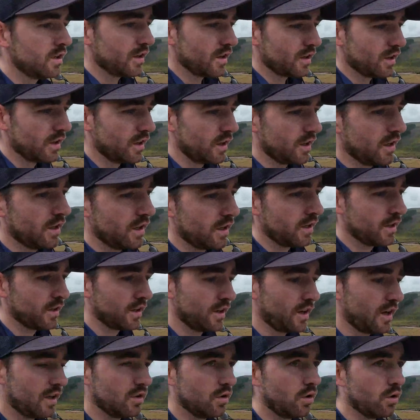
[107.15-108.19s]

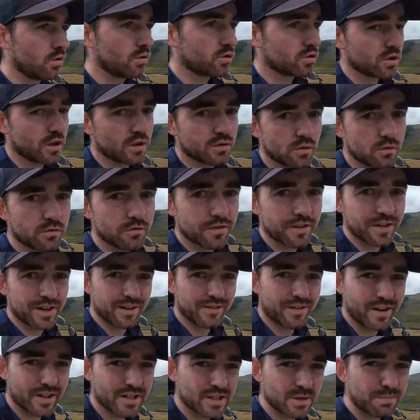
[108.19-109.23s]
and also I don't think
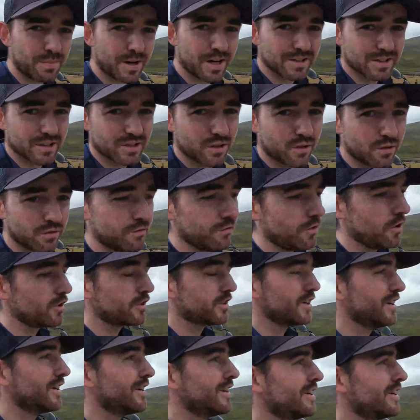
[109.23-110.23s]
I've actually packed enough food,